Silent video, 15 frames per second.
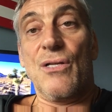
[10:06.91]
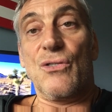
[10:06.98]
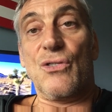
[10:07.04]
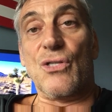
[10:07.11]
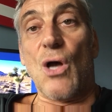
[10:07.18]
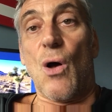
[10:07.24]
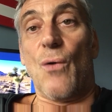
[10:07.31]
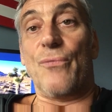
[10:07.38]

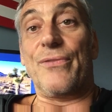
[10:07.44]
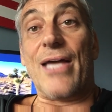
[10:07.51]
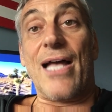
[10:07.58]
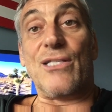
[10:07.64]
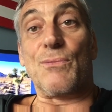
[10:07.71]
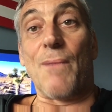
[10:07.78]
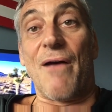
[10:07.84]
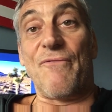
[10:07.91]
So
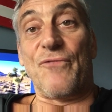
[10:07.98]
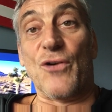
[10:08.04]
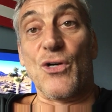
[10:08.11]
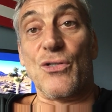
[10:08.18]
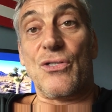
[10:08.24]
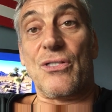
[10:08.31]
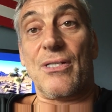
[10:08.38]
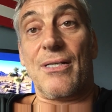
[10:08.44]
that's my
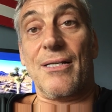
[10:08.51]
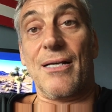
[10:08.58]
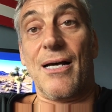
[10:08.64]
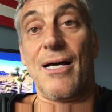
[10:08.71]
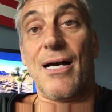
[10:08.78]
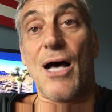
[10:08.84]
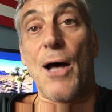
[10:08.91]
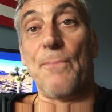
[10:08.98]
first
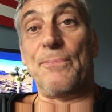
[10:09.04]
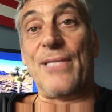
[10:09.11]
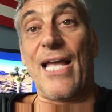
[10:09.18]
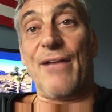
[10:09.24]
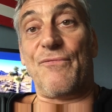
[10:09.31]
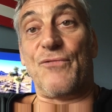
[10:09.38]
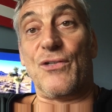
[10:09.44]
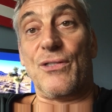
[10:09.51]

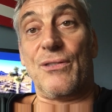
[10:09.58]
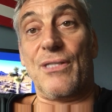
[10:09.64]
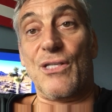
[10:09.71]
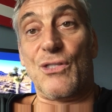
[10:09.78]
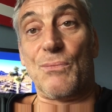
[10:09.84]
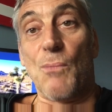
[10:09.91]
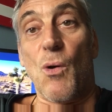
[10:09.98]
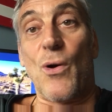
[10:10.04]
update for
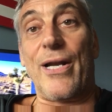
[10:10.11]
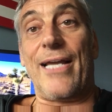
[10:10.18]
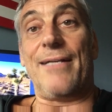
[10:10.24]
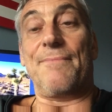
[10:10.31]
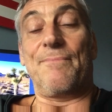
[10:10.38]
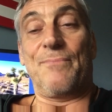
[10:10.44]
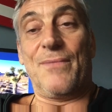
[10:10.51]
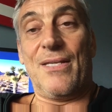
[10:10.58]
this
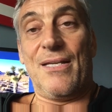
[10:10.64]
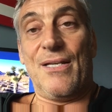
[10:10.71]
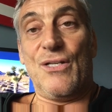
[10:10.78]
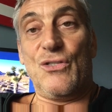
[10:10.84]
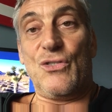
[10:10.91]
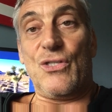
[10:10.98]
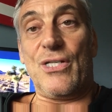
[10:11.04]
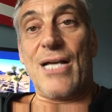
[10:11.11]
morning.
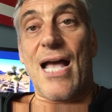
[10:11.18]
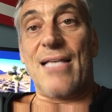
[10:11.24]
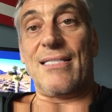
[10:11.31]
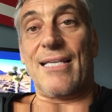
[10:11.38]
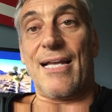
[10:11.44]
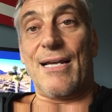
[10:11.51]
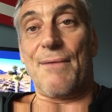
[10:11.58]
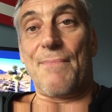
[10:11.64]
See you guys
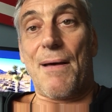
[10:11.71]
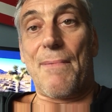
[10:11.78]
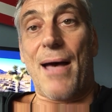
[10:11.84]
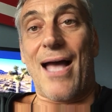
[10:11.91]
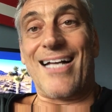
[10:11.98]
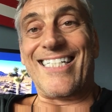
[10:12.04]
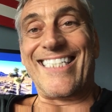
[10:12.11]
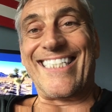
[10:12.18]
later.
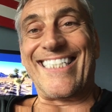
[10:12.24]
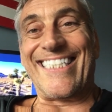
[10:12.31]
Bye-bye.